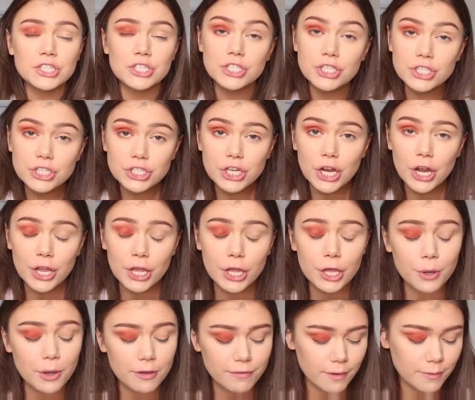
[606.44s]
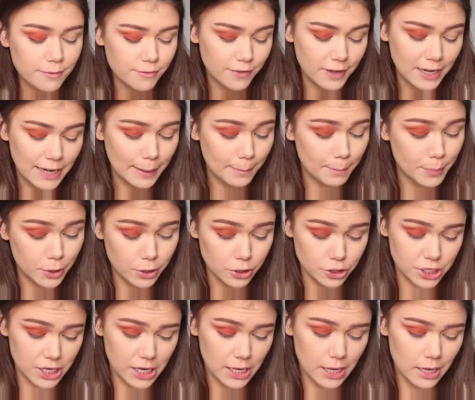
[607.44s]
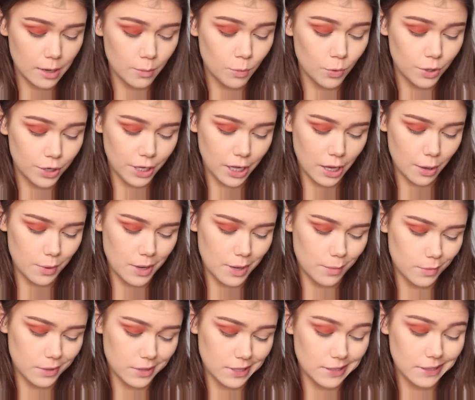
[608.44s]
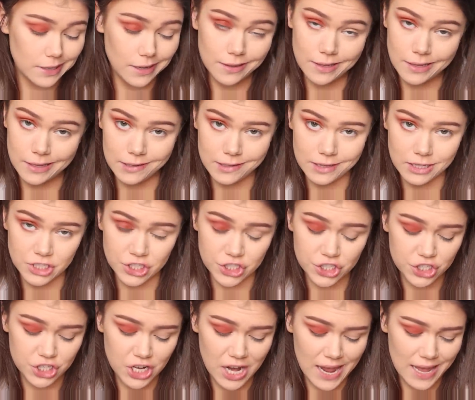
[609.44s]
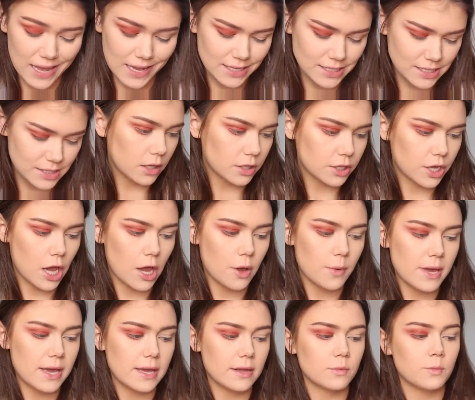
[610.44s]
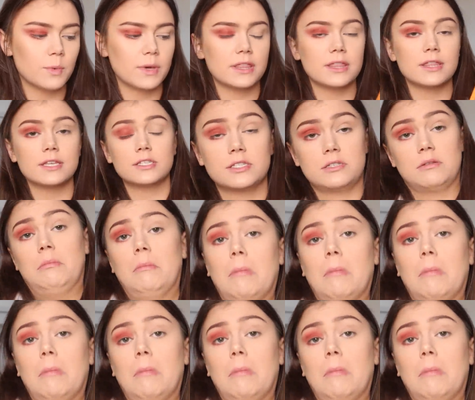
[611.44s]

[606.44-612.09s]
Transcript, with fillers: just to show you if I'm feeling bougie and want to go in with another little shade. I'll go in with the